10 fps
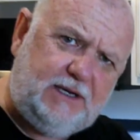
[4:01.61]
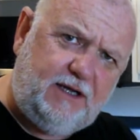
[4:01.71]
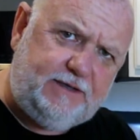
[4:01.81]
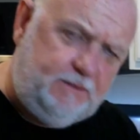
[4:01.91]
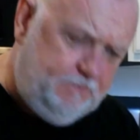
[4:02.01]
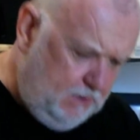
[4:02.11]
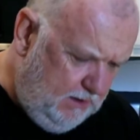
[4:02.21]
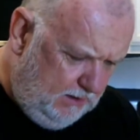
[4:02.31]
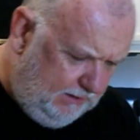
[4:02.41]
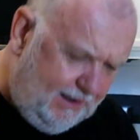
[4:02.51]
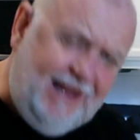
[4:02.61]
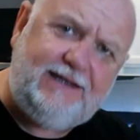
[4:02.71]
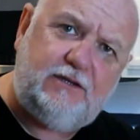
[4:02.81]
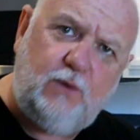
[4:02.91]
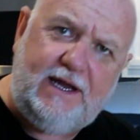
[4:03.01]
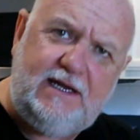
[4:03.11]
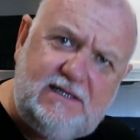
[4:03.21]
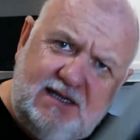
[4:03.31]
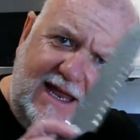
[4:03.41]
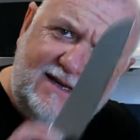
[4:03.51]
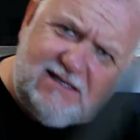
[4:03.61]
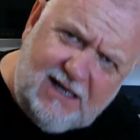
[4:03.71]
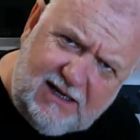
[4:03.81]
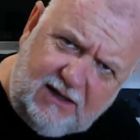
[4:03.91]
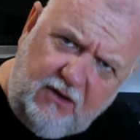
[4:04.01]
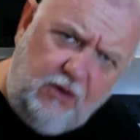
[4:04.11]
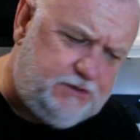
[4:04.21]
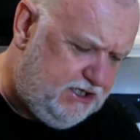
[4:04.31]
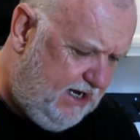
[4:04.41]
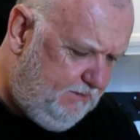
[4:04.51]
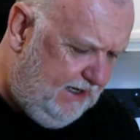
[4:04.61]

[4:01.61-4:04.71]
we cut them lengthways. The egg's kind of long shape.